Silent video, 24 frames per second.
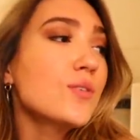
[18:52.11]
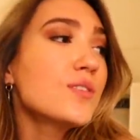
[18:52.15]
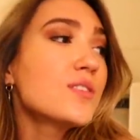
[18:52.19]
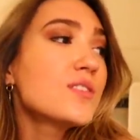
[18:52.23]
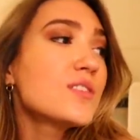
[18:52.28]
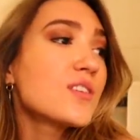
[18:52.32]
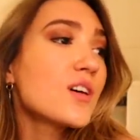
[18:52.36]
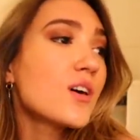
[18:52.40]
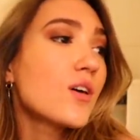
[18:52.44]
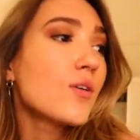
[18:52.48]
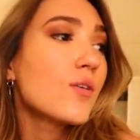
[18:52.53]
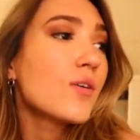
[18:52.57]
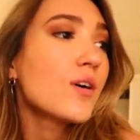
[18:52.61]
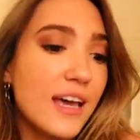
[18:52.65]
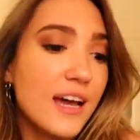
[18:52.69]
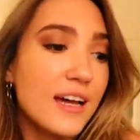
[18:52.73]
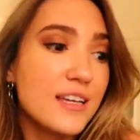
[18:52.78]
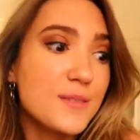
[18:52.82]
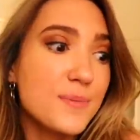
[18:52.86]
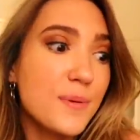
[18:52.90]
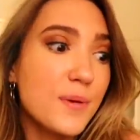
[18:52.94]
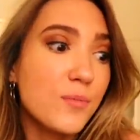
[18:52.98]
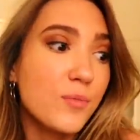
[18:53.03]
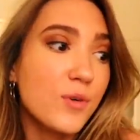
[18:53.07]
and so
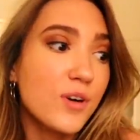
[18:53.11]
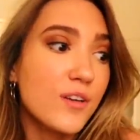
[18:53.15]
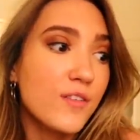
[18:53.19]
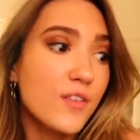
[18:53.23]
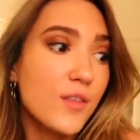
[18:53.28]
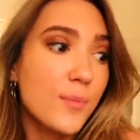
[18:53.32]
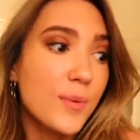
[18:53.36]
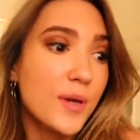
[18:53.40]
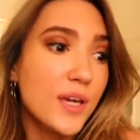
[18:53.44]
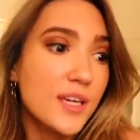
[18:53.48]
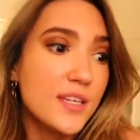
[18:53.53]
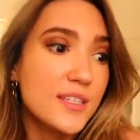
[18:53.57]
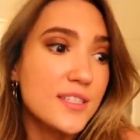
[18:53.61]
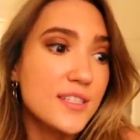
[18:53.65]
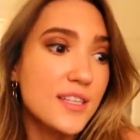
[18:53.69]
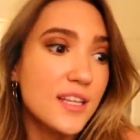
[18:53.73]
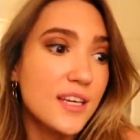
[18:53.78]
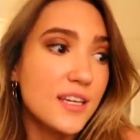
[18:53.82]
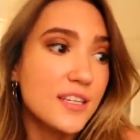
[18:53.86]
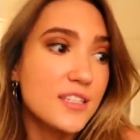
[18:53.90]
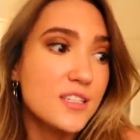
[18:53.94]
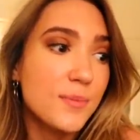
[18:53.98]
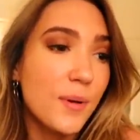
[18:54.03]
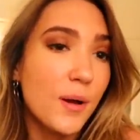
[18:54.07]
that's been one of the biggest
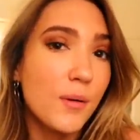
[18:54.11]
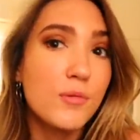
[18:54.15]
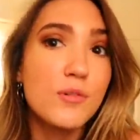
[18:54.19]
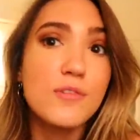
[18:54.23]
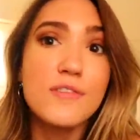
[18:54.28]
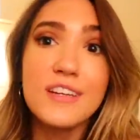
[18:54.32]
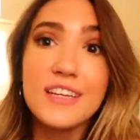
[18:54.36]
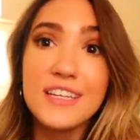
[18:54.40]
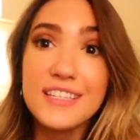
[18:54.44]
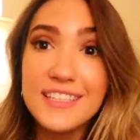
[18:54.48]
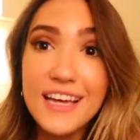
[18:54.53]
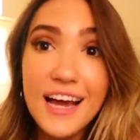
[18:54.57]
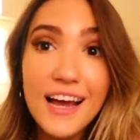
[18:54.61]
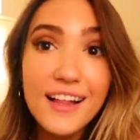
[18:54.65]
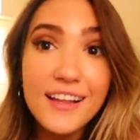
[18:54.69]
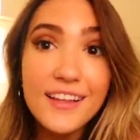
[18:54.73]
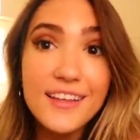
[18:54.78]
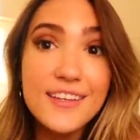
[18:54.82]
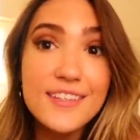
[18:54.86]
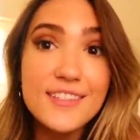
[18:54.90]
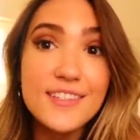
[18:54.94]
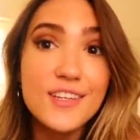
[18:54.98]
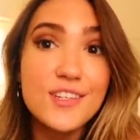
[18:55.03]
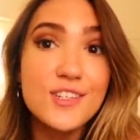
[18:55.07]
things about moving to
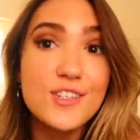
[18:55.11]
Dallas.